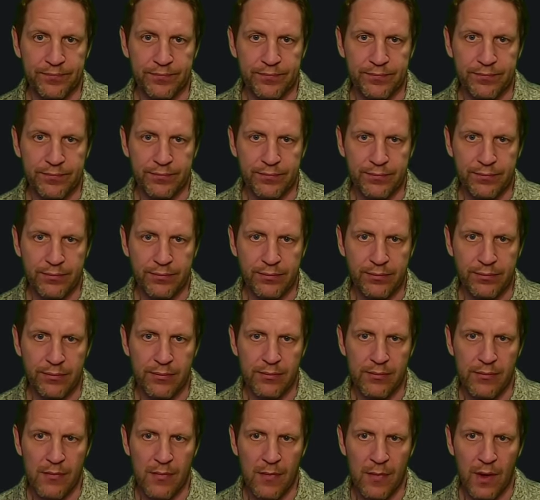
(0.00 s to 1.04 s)

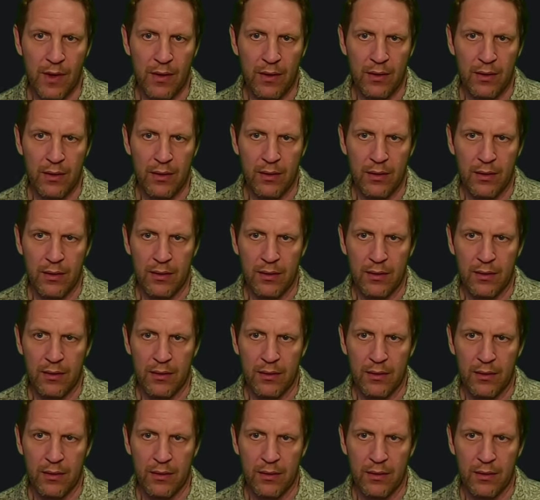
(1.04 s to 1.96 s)
Nothing is said.